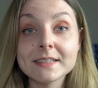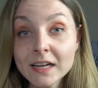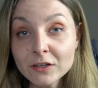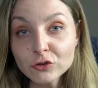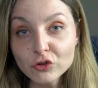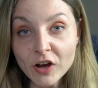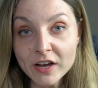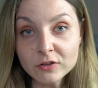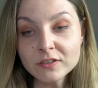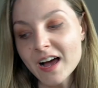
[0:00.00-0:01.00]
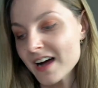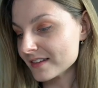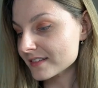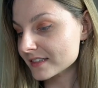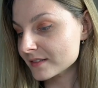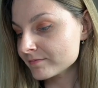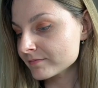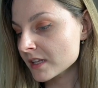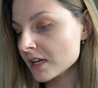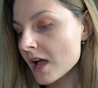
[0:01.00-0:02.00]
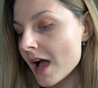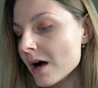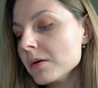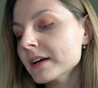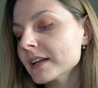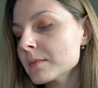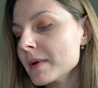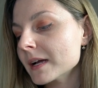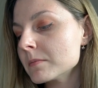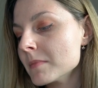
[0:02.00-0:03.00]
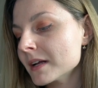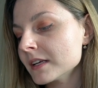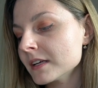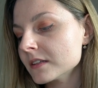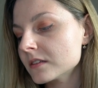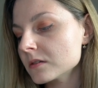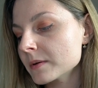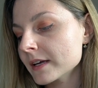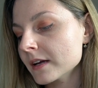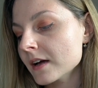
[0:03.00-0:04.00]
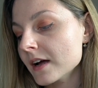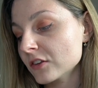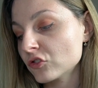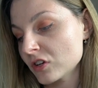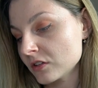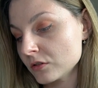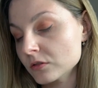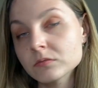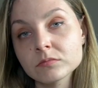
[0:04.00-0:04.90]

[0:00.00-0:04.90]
Style Child asked, how can I make money doing a channel?